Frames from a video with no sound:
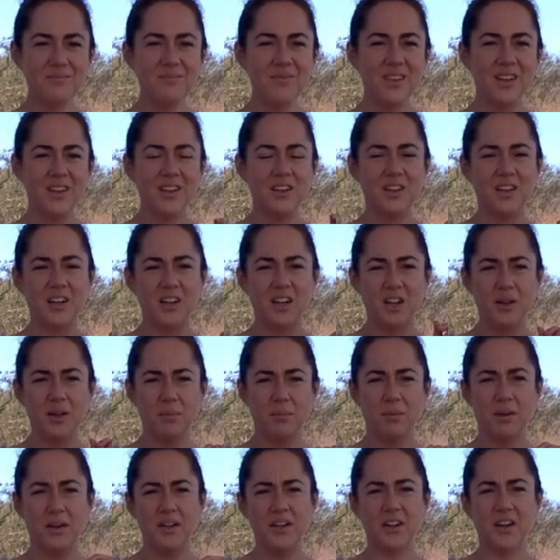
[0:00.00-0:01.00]
And you're going to
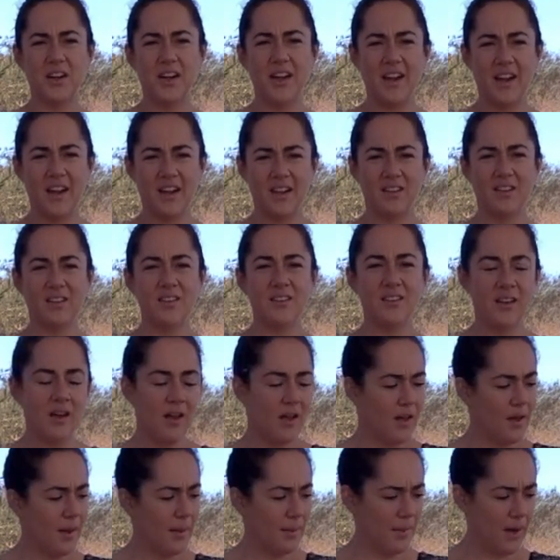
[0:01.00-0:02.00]
bring your hands,
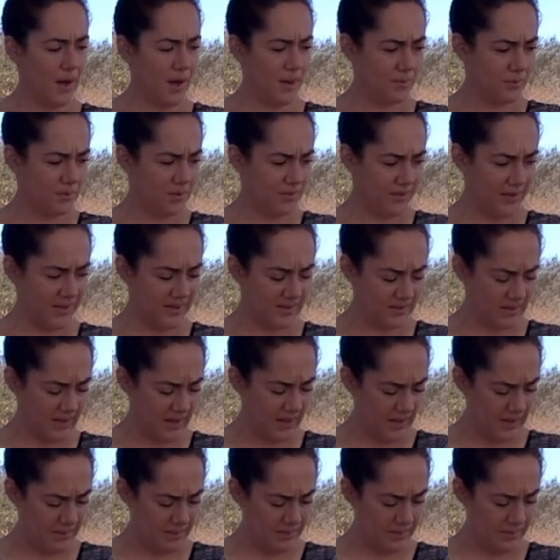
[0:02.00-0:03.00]
palms face
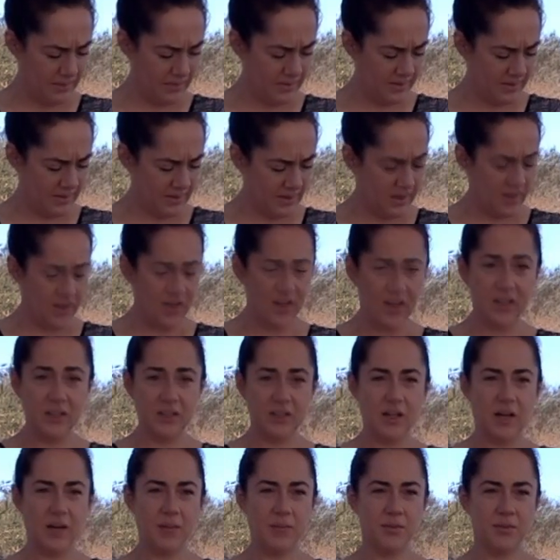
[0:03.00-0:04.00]
up on
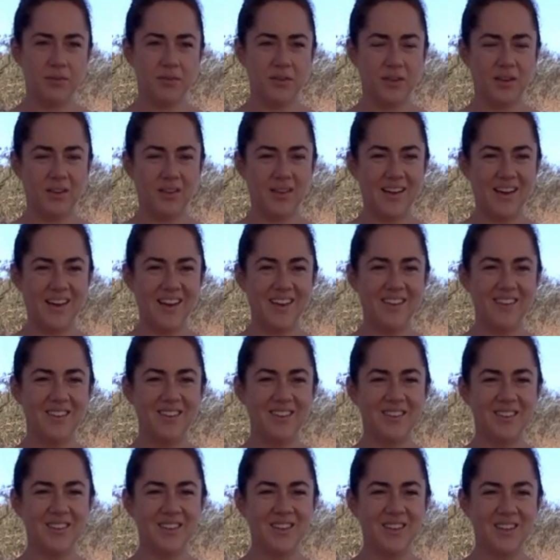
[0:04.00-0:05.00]
tops of your thighs,
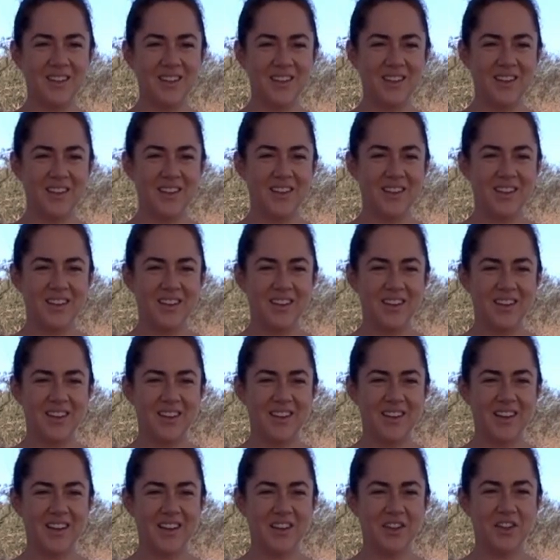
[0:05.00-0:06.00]

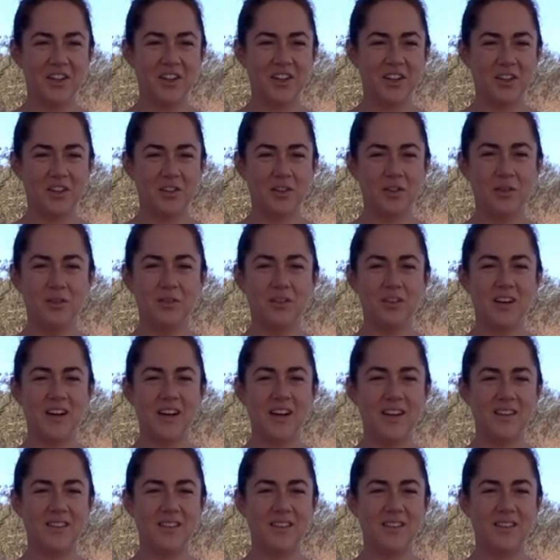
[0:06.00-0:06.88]
and you're going to close your eyes.